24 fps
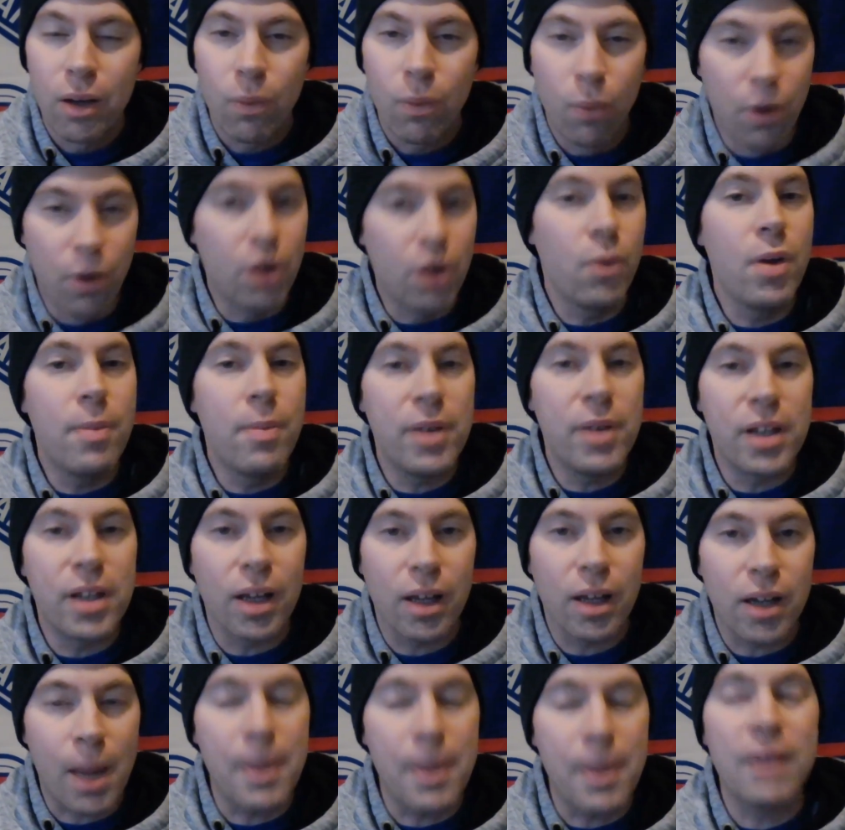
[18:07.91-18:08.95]
where do we
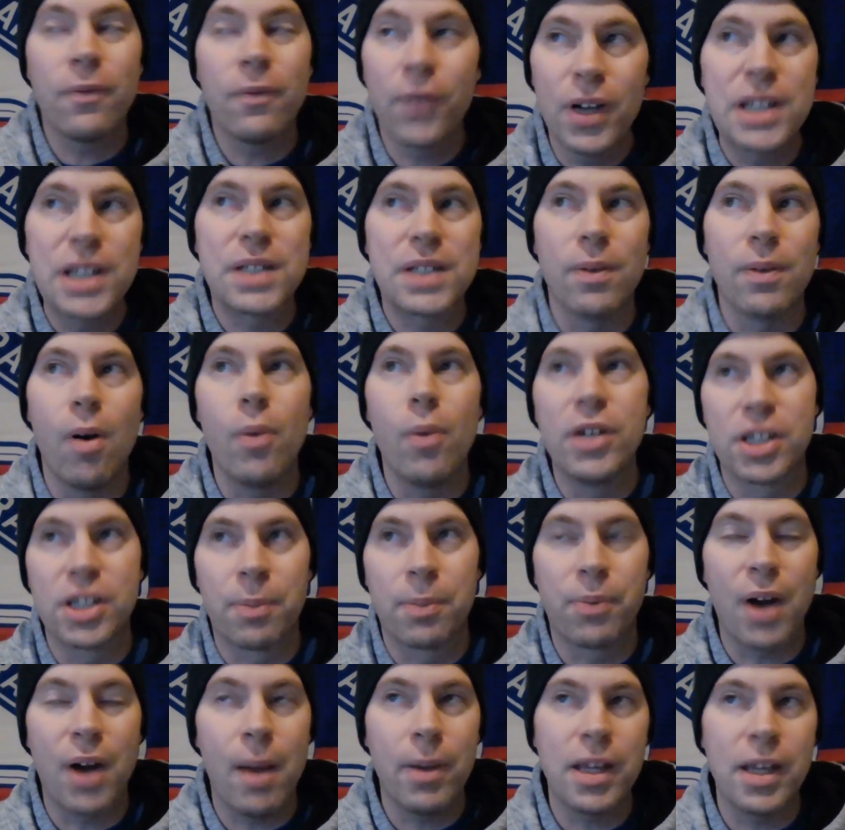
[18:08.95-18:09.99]
begin? I mean, first of all, we
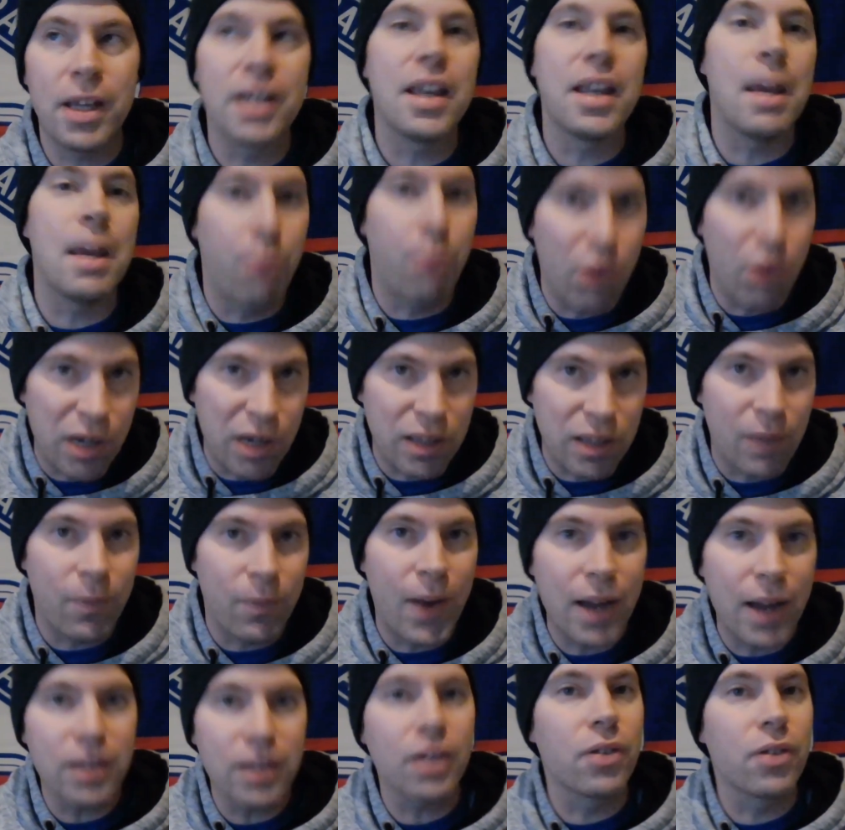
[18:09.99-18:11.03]
should probably, again, point out the
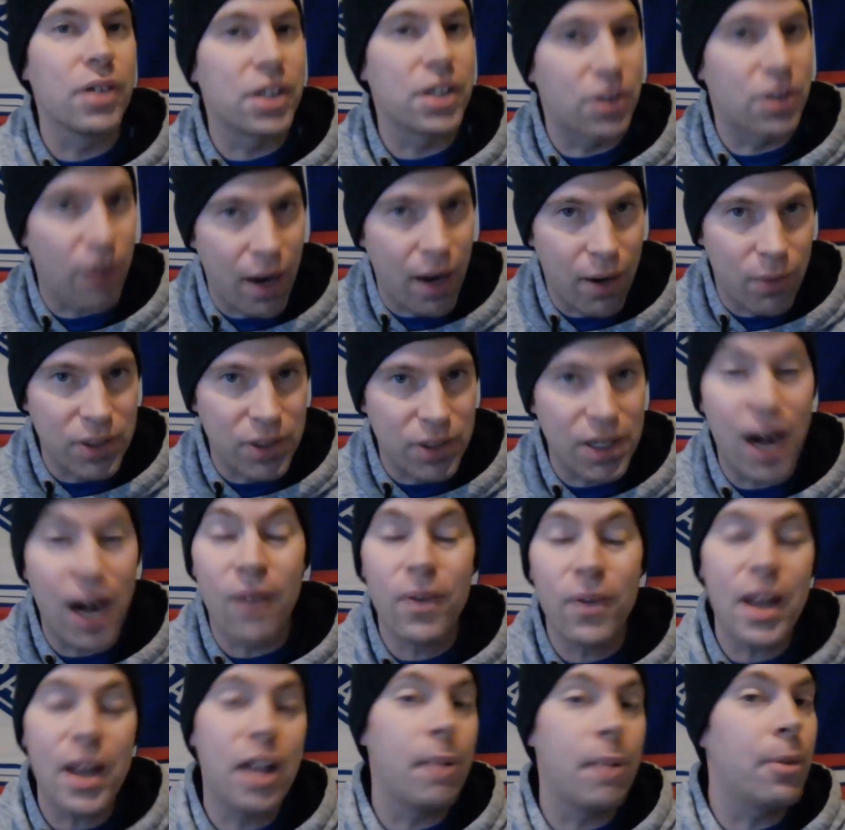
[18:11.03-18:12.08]
fact that Chris Kreider was not
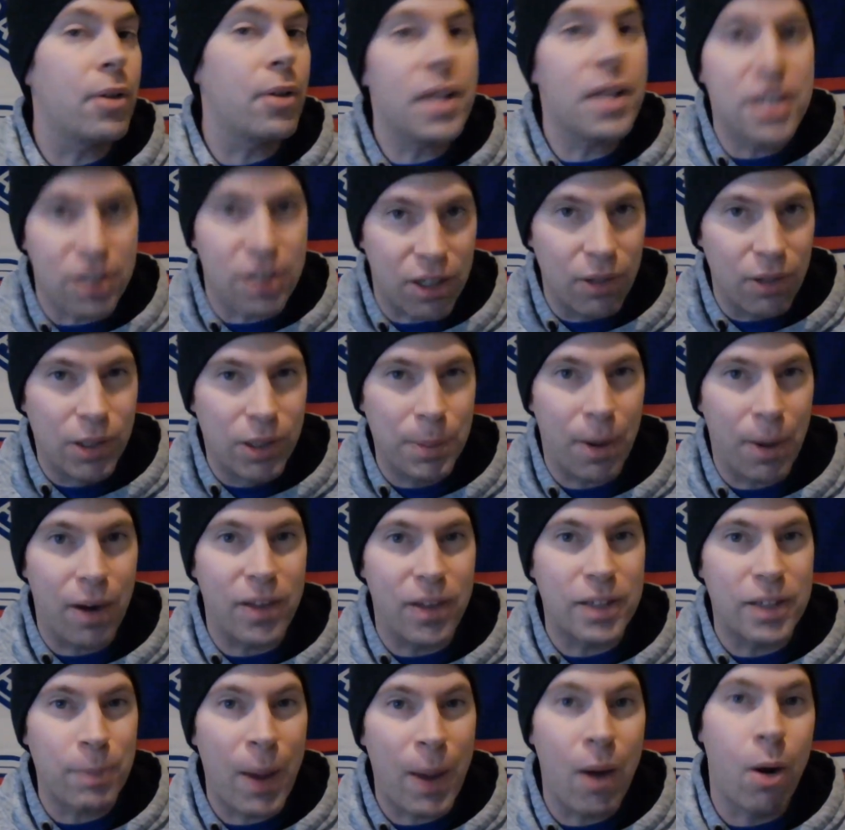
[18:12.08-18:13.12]
available. He's a huge part
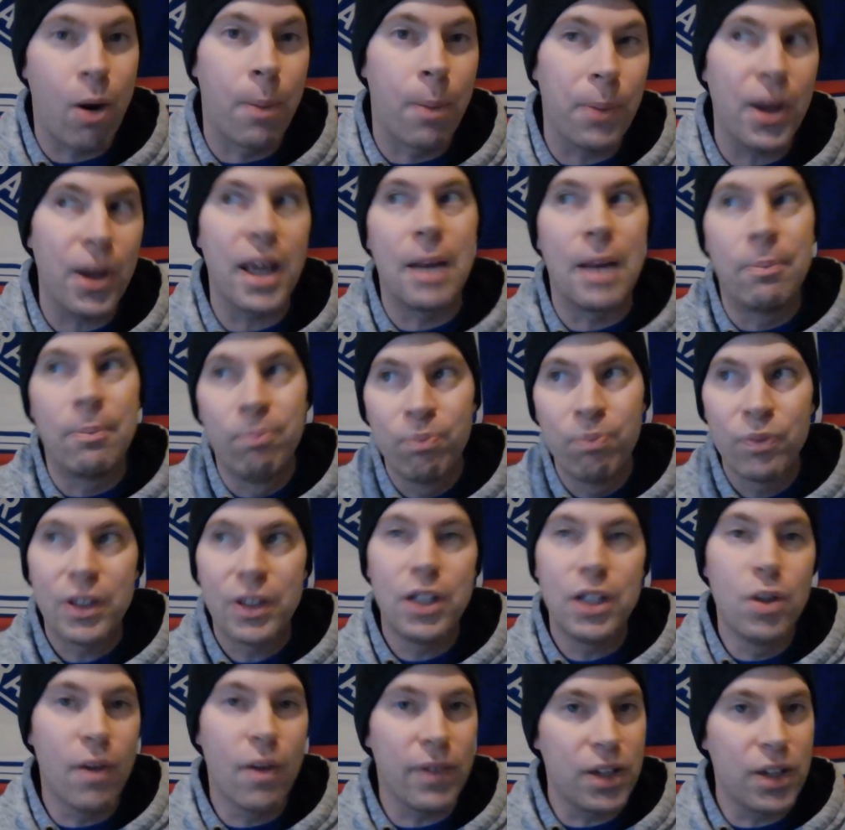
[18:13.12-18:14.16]
of this power play, and
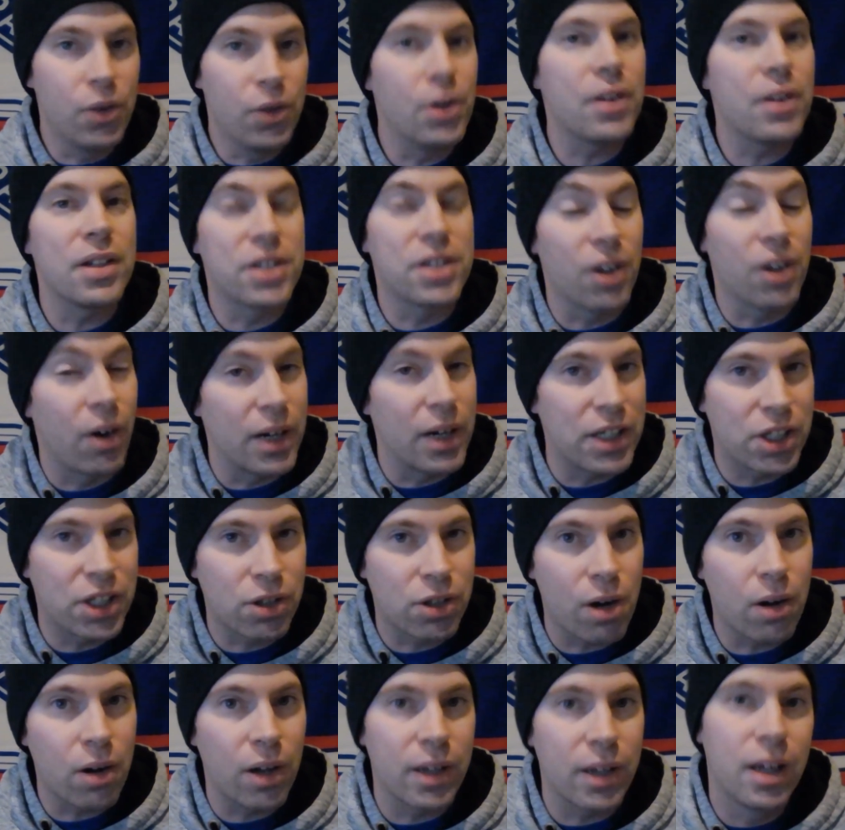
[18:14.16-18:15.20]
you have a unit that's already
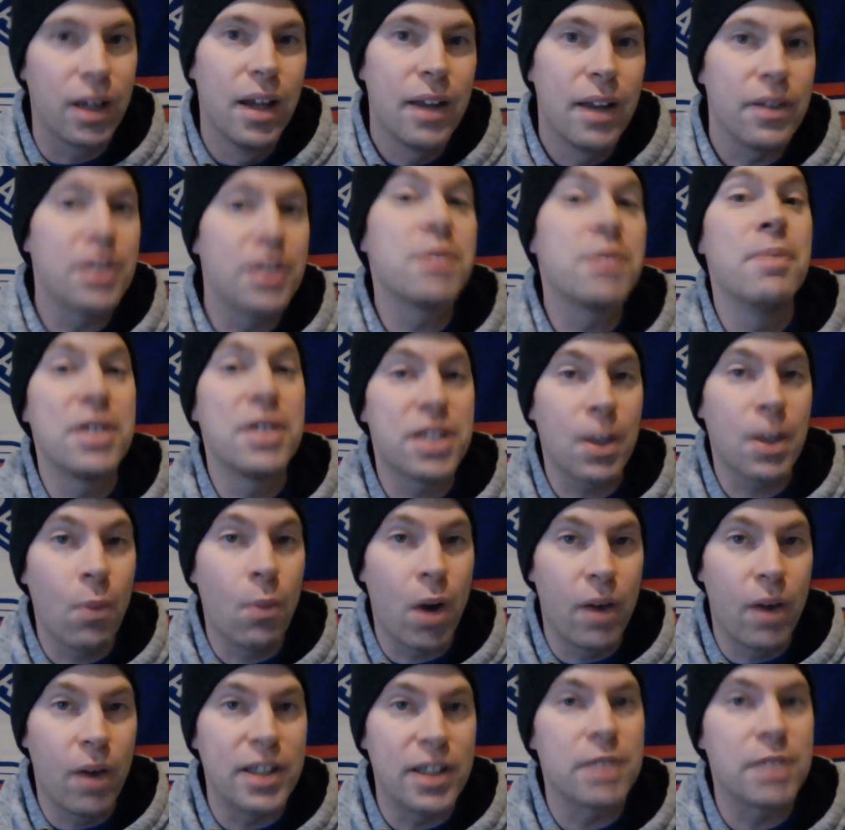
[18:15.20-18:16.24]
struggling that's missing
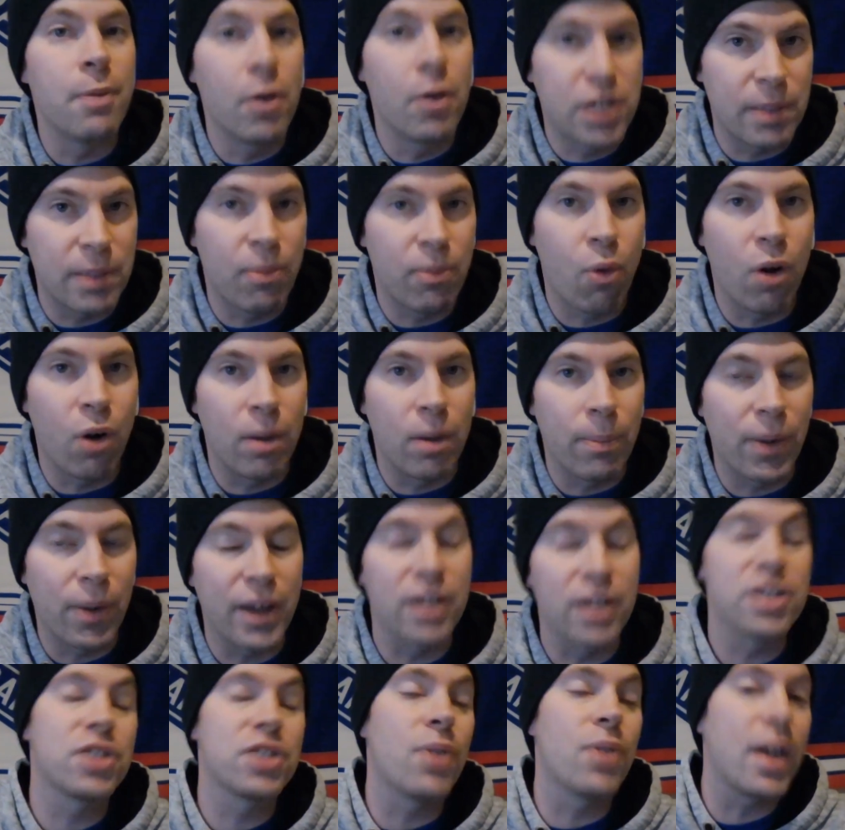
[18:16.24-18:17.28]
one of its most important
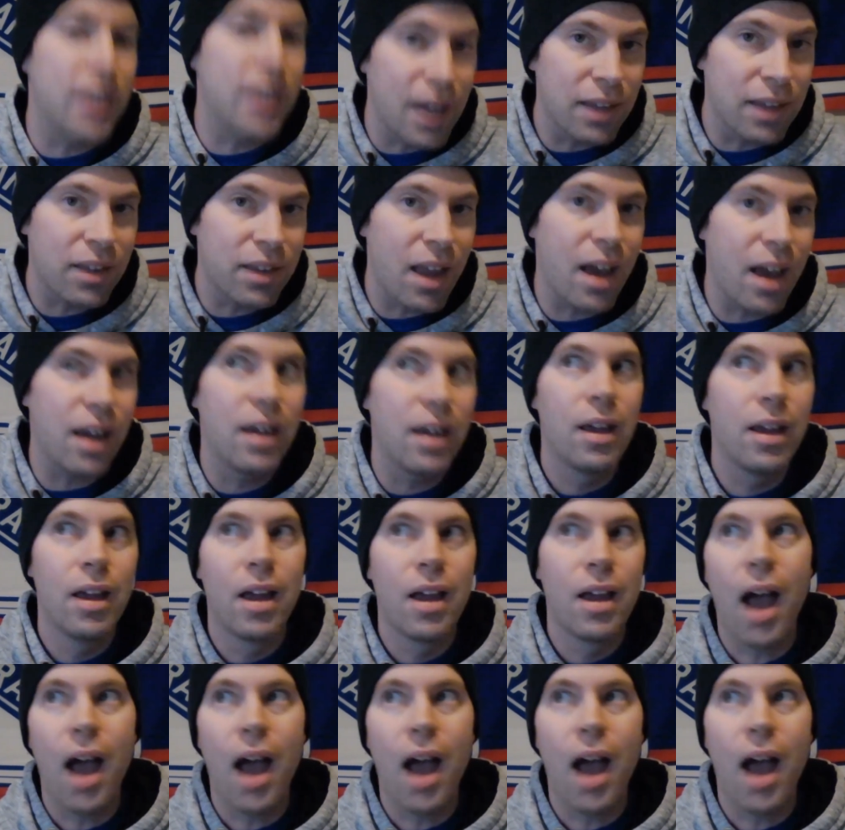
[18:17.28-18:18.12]
players. So I get that.